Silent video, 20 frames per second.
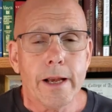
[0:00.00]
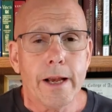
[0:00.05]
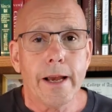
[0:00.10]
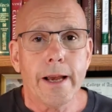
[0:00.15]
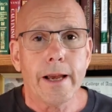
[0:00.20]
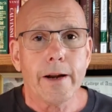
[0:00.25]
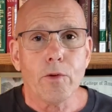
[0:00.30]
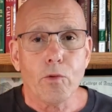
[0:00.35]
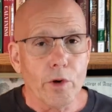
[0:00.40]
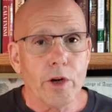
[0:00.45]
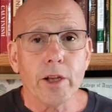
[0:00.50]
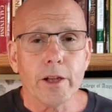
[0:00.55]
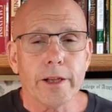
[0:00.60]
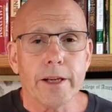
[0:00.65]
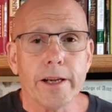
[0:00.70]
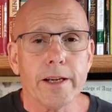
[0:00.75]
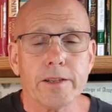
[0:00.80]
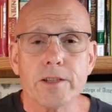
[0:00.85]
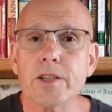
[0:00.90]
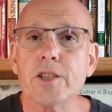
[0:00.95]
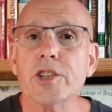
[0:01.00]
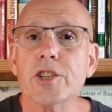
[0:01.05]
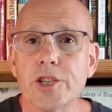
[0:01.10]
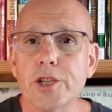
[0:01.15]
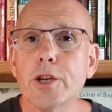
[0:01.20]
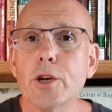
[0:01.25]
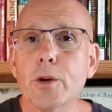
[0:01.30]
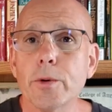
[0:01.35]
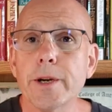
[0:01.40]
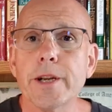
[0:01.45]
And really, it's a
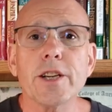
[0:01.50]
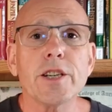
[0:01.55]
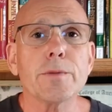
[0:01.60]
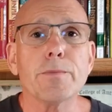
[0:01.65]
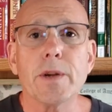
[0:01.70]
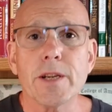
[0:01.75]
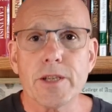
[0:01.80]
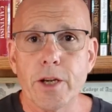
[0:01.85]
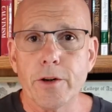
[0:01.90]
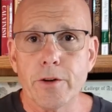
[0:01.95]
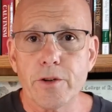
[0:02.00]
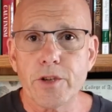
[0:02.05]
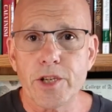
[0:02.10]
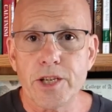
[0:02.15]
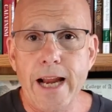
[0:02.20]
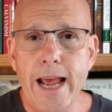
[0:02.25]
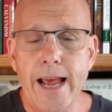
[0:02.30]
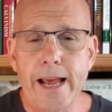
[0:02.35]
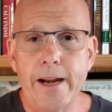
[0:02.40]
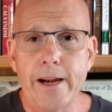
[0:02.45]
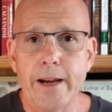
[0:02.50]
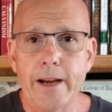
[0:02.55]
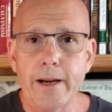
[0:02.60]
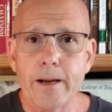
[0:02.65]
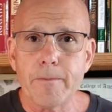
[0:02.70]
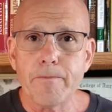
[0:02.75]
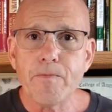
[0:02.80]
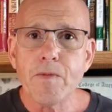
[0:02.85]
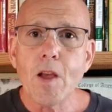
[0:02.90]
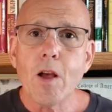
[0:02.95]
serious
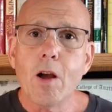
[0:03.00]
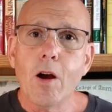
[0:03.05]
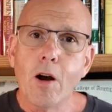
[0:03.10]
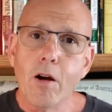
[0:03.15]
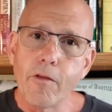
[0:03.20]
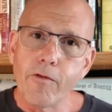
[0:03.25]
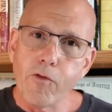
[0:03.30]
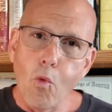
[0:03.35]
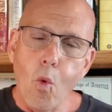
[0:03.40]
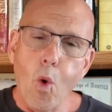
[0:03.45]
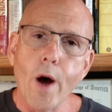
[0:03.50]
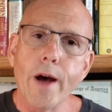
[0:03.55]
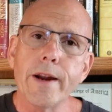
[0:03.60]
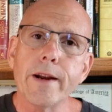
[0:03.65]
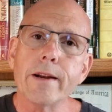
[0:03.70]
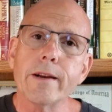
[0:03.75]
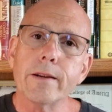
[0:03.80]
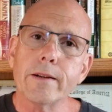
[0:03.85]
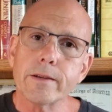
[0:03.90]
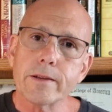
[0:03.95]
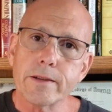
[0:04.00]
misunderstanding of what